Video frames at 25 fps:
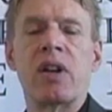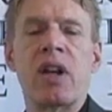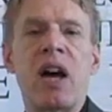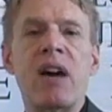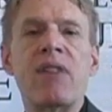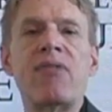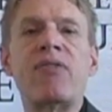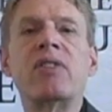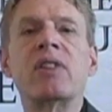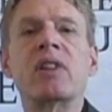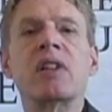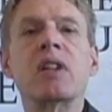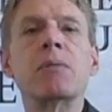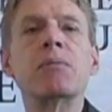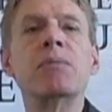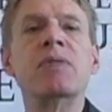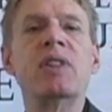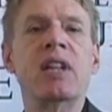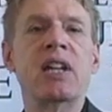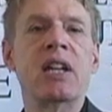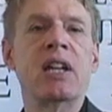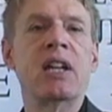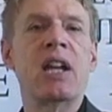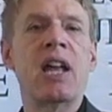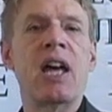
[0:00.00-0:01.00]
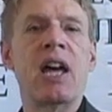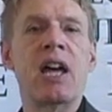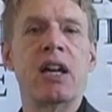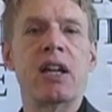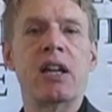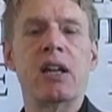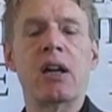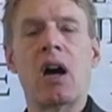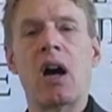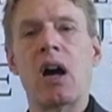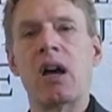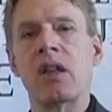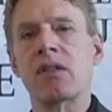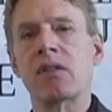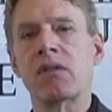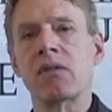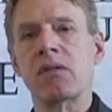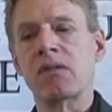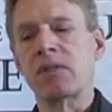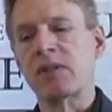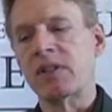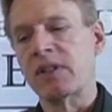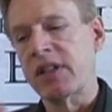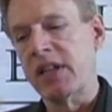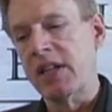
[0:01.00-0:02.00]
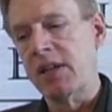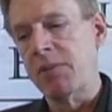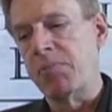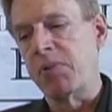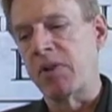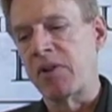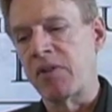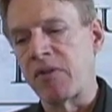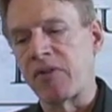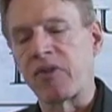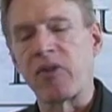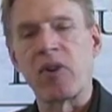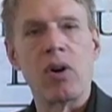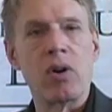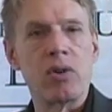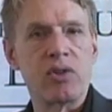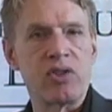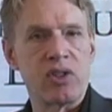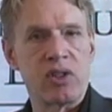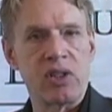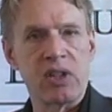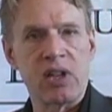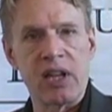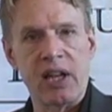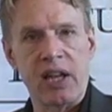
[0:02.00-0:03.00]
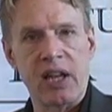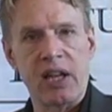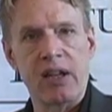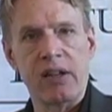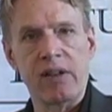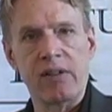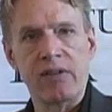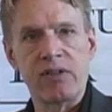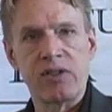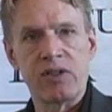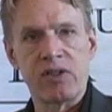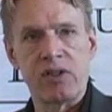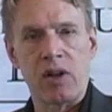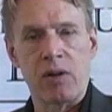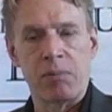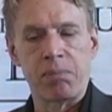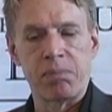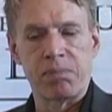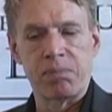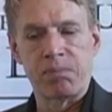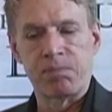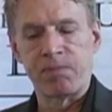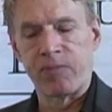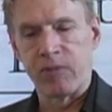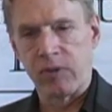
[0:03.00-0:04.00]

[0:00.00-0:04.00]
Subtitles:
Nephilim DNA, either deep in frozen caves, up,